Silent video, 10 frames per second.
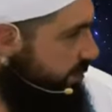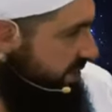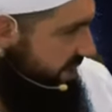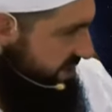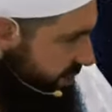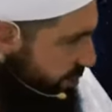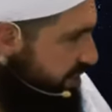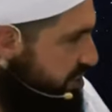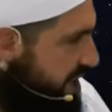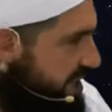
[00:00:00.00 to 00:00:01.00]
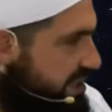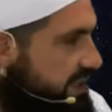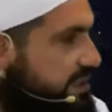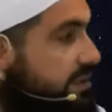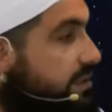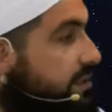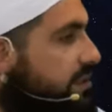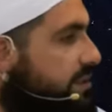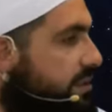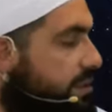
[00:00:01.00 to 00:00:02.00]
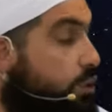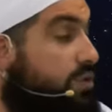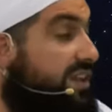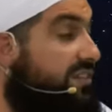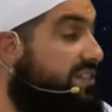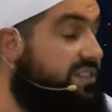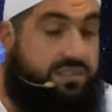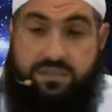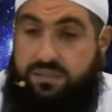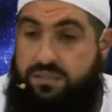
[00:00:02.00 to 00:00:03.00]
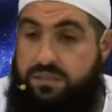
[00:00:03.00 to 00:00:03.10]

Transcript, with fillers: When there's no rijal, who suffers?